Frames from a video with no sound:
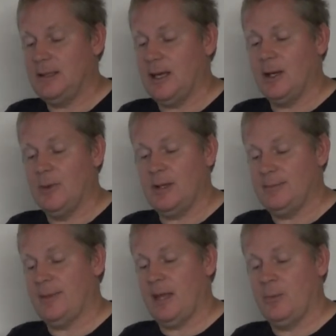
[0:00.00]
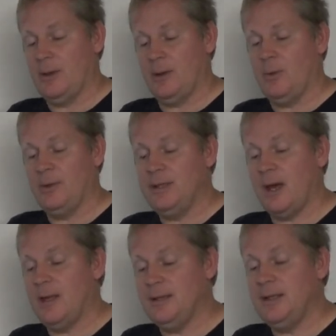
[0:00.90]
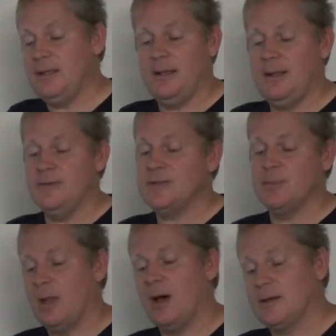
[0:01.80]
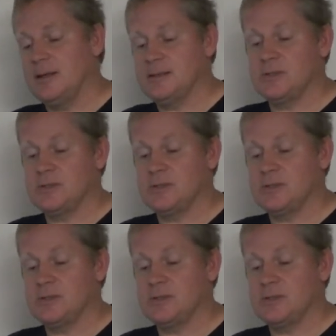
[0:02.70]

I don't want to hold on to any of his belongings.